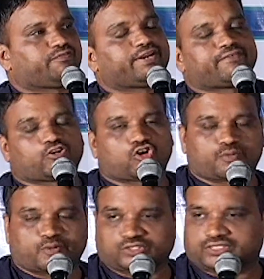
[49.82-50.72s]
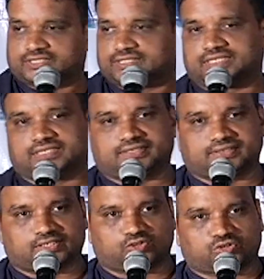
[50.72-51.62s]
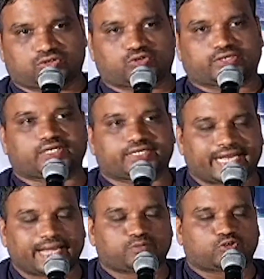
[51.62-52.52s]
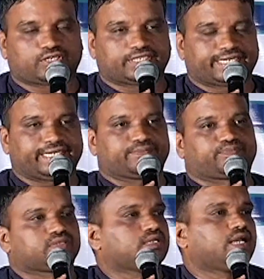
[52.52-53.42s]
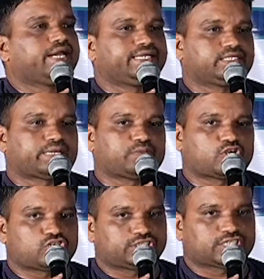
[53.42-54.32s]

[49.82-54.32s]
When we talk about the Crime 23, in Tamil Nadu